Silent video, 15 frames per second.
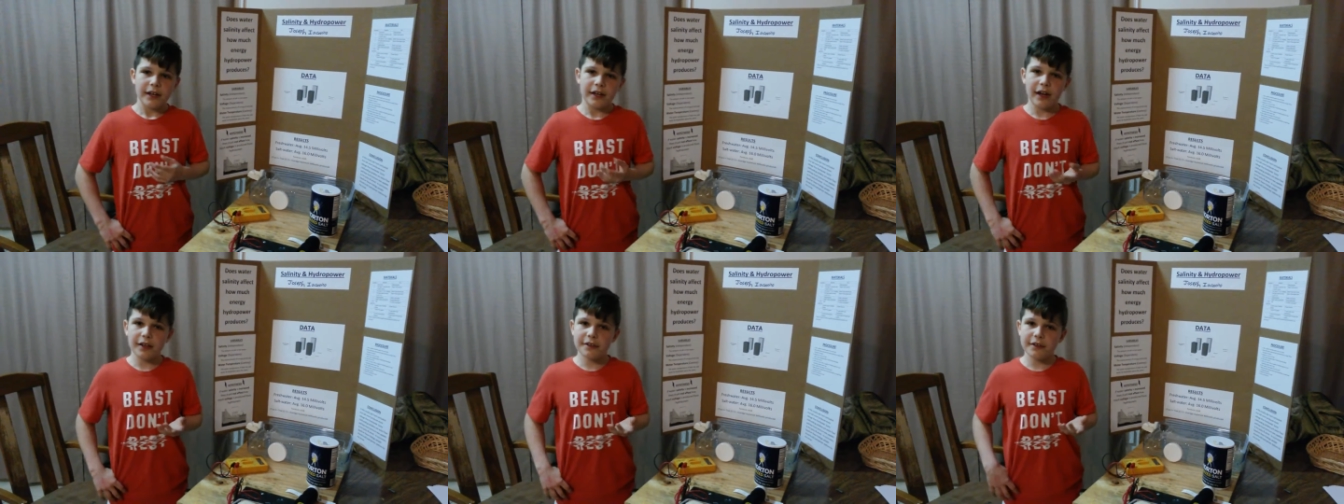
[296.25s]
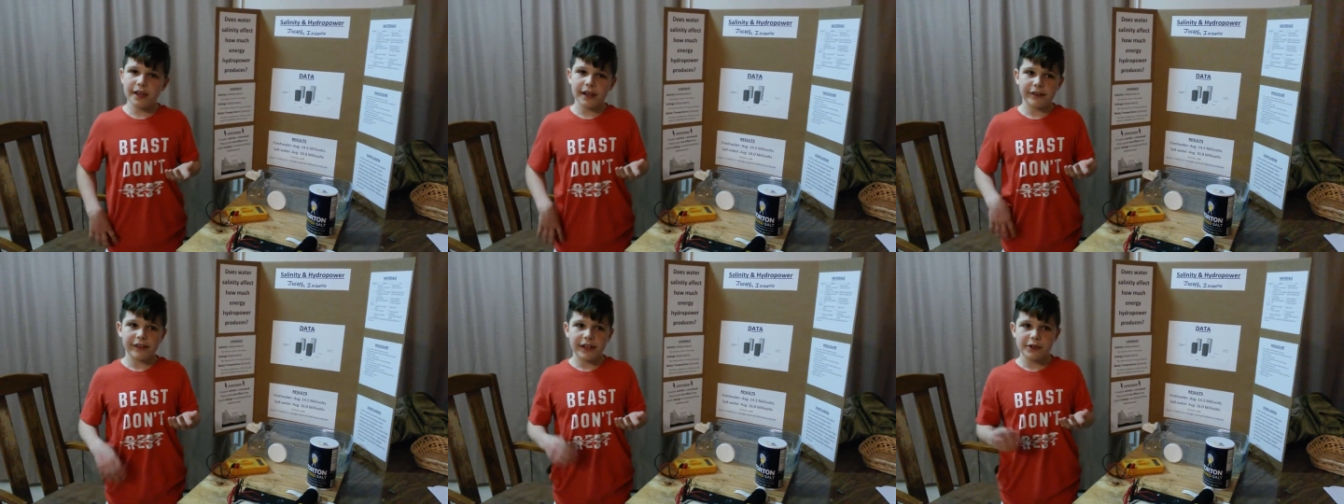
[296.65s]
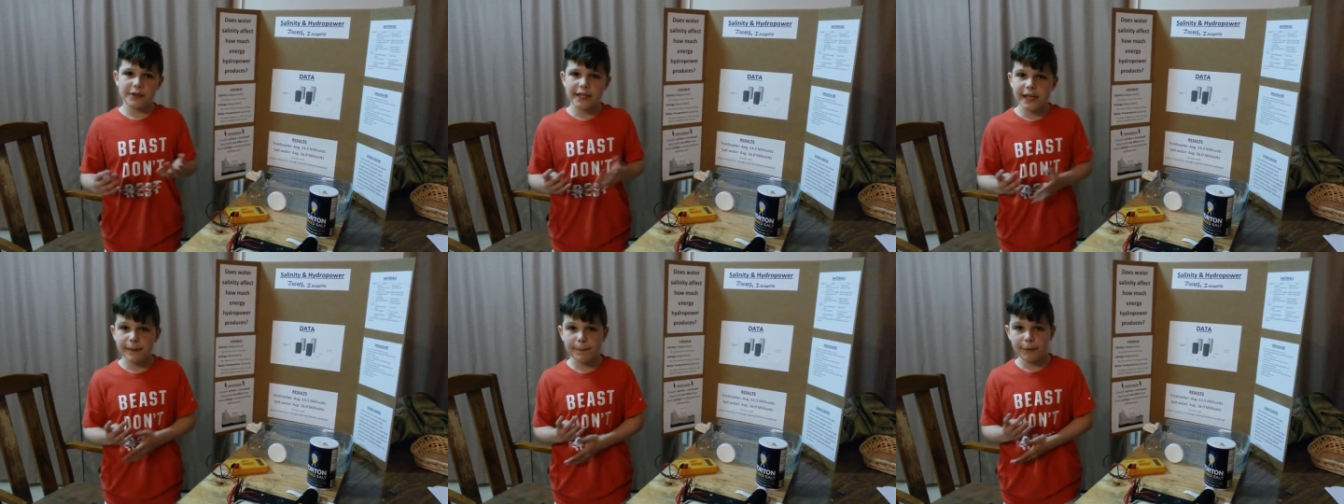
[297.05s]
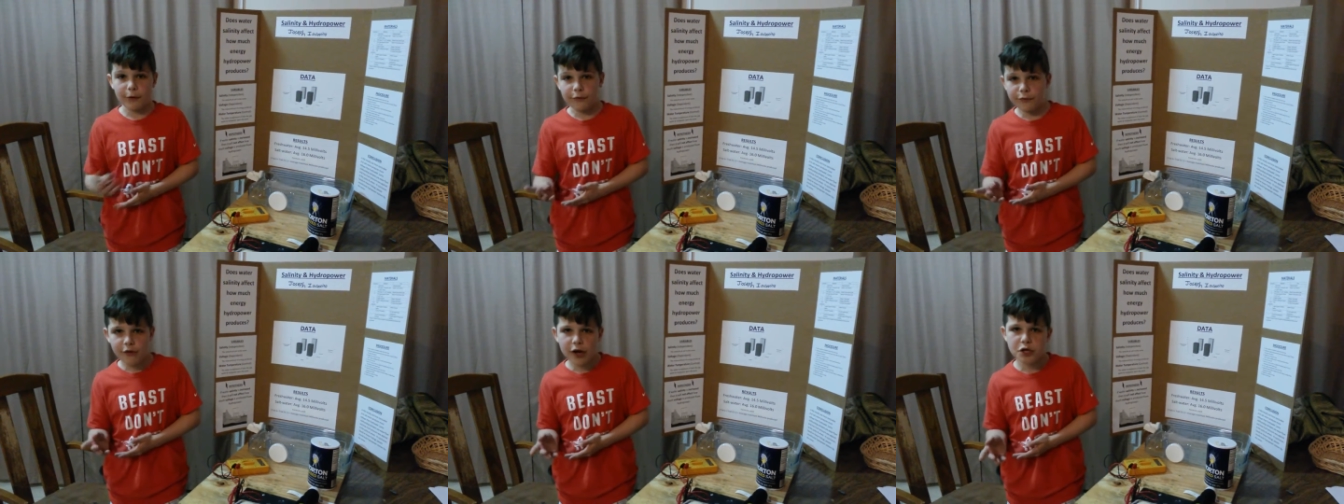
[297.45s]
Not saying that you can't
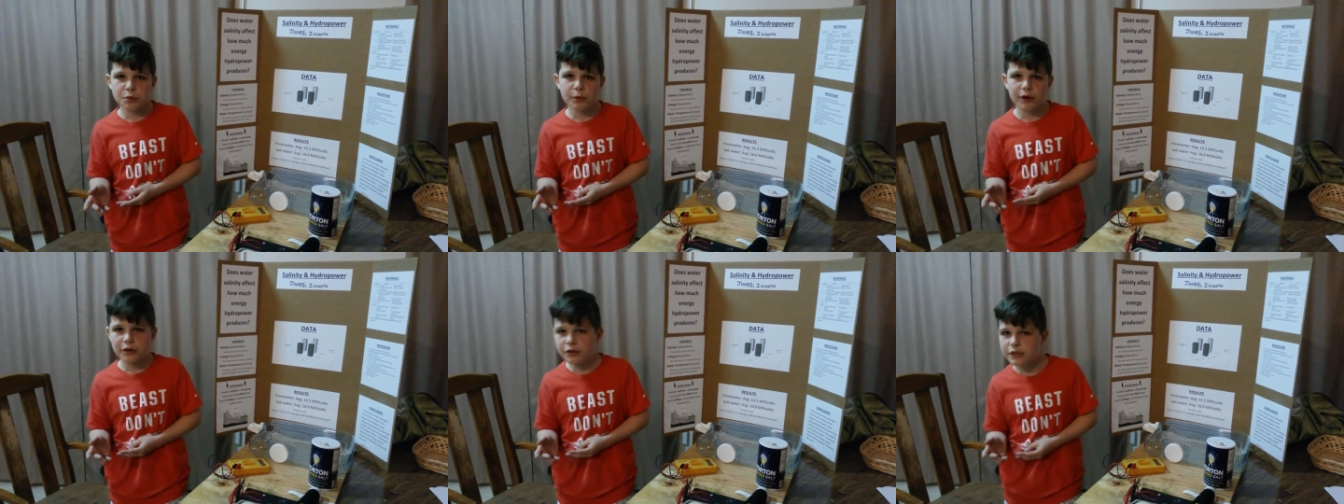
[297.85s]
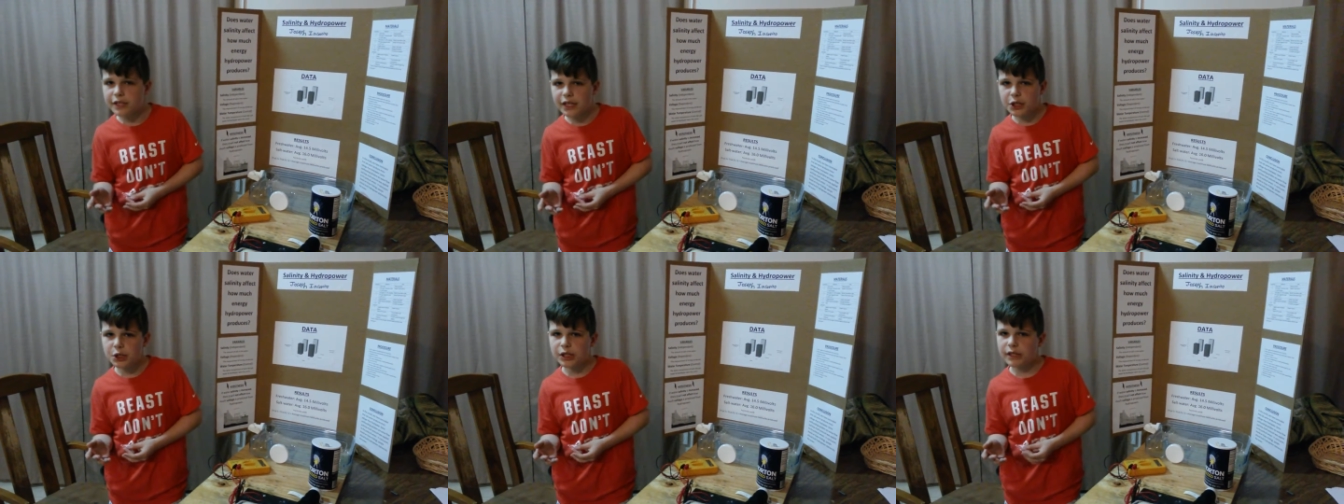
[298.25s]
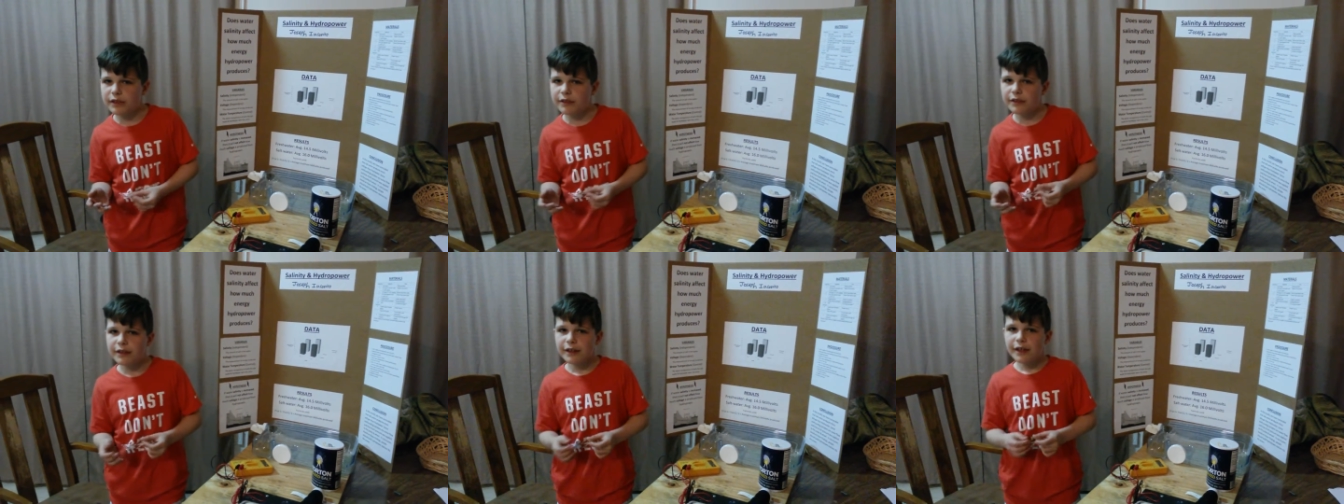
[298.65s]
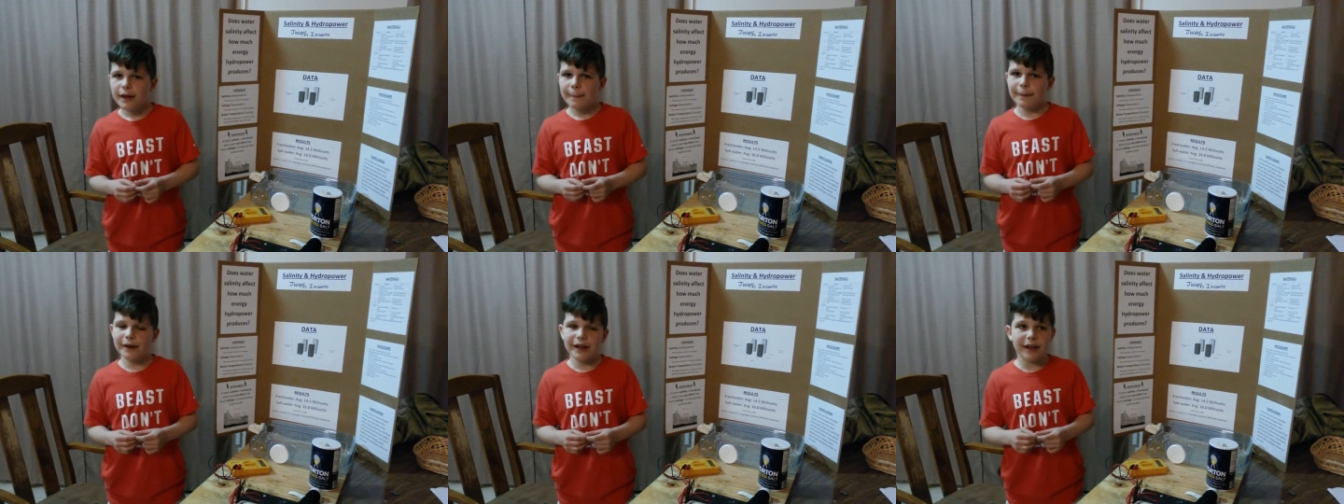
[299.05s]
build freshwater stations,
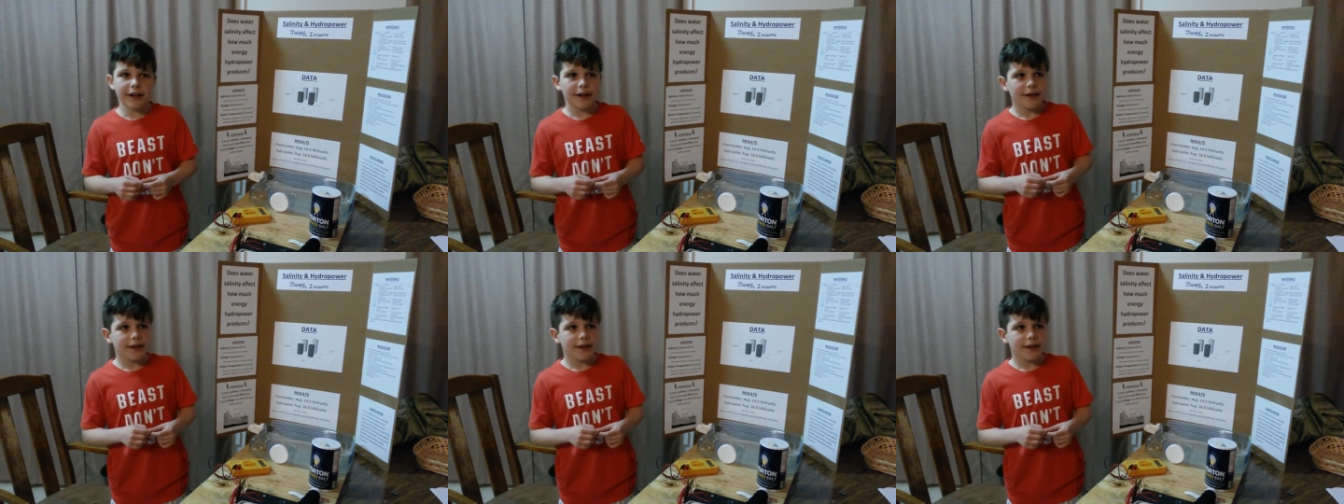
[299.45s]
but